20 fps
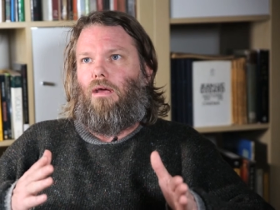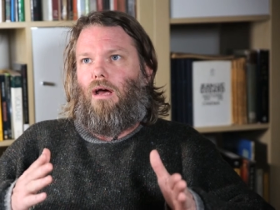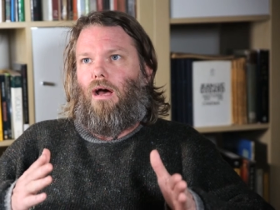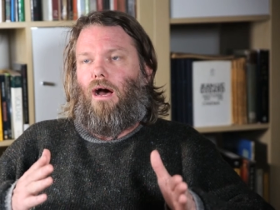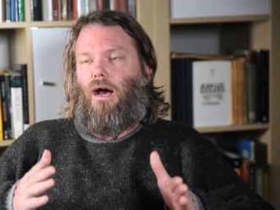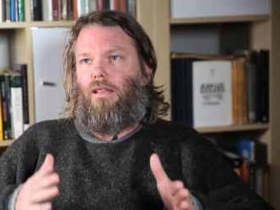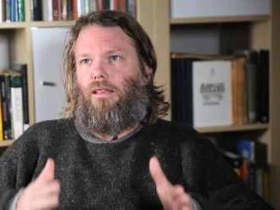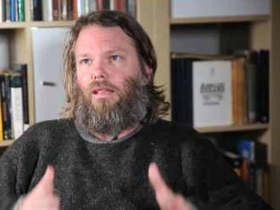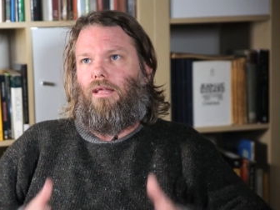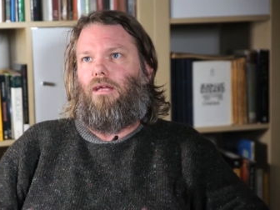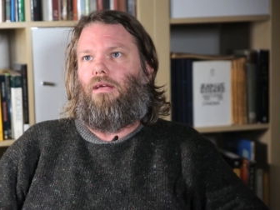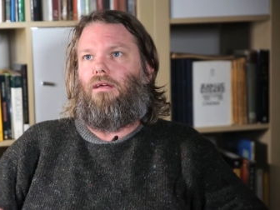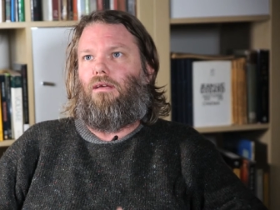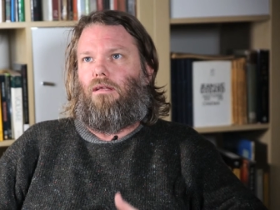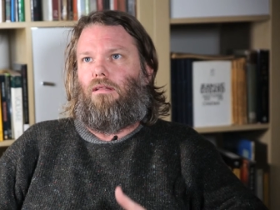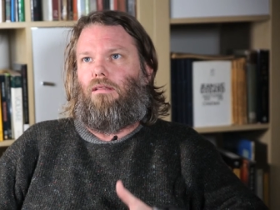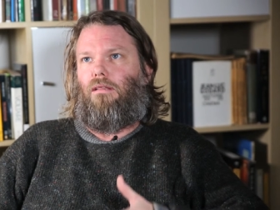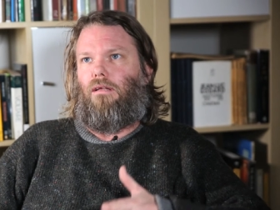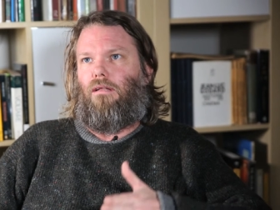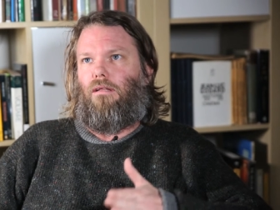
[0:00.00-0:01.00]
I think
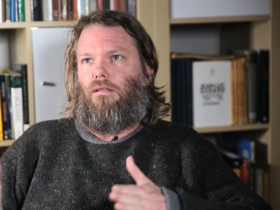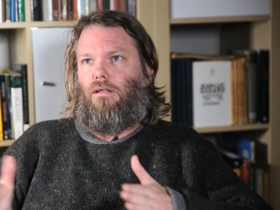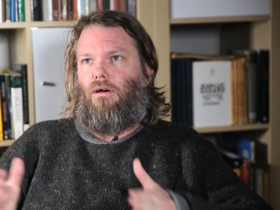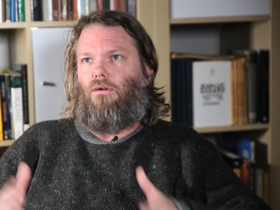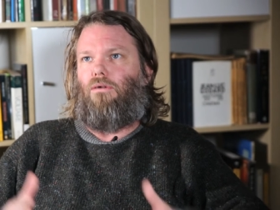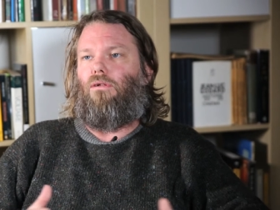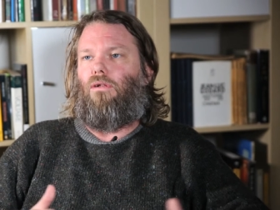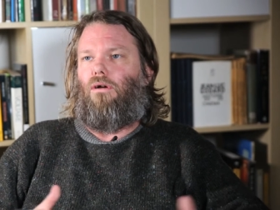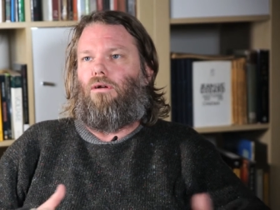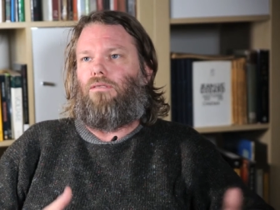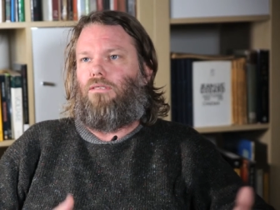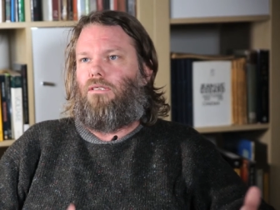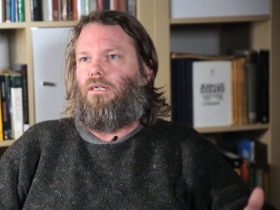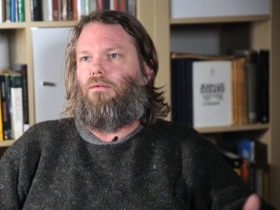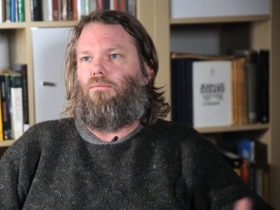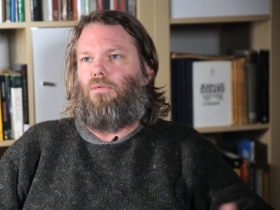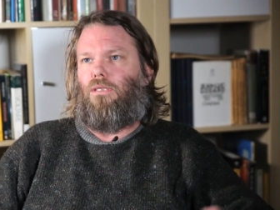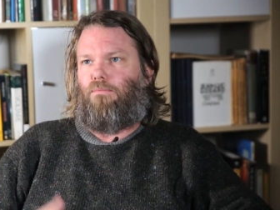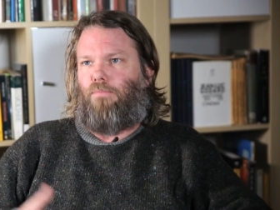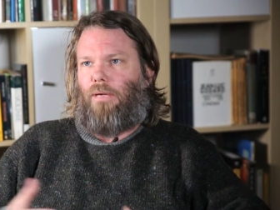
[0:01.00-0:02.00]
the local art
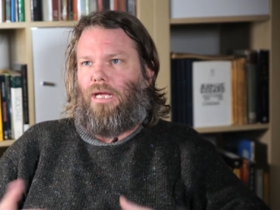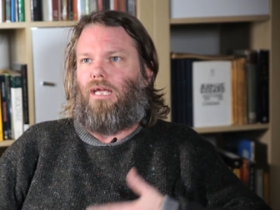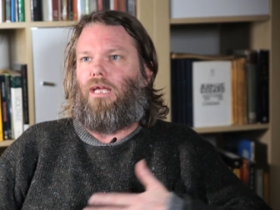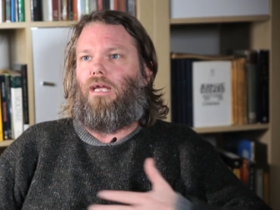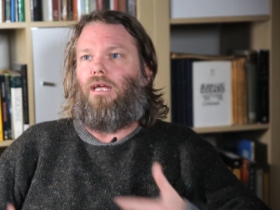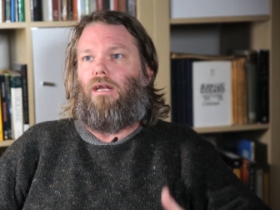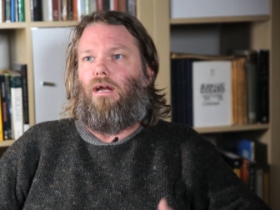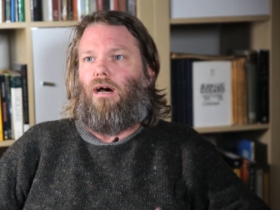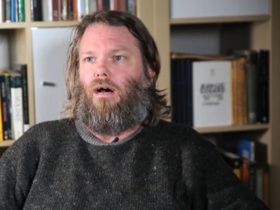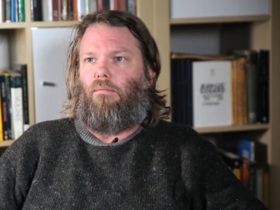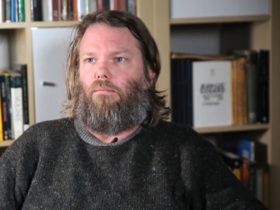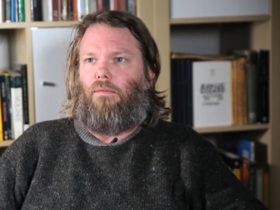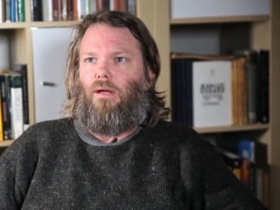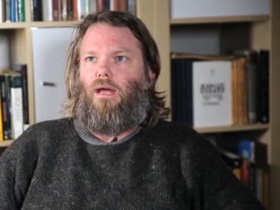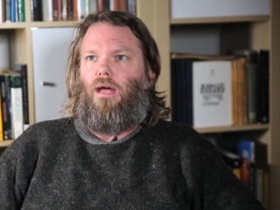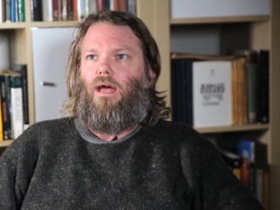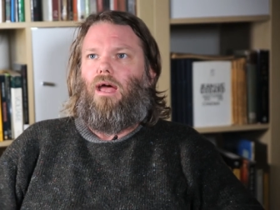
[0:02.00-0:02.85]
scene was picking it up,